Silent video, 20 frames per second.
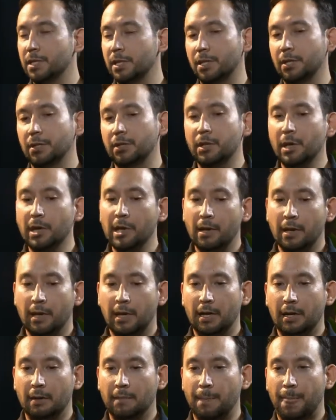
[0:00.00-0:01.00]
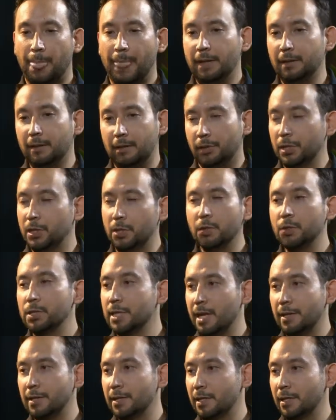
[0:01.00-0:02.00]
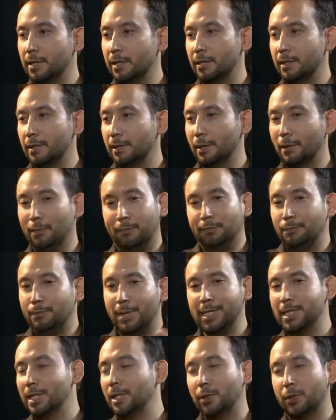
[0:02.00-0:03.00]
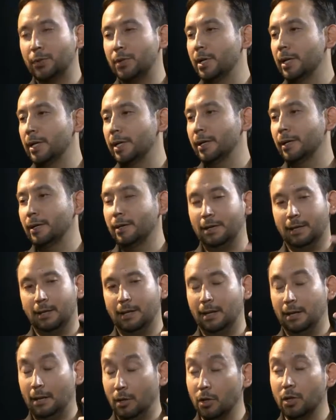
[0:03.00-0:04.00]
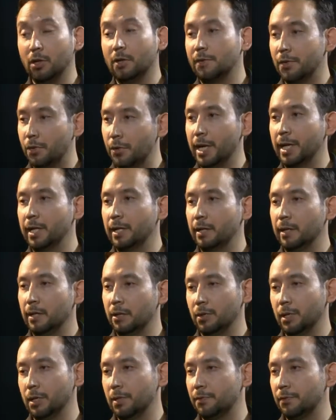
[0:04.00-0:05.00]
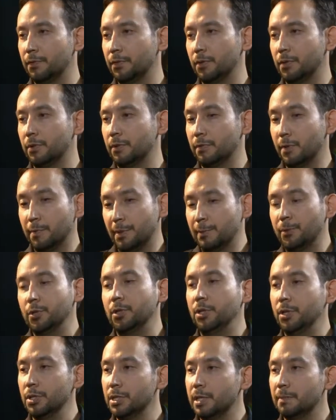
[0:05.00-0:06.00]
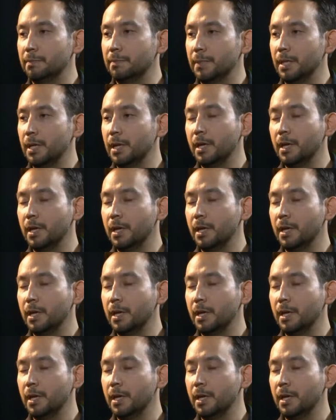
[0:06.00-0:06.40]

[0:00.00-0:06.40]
So there are tools out there that basically require a lot of training in order for people to use them.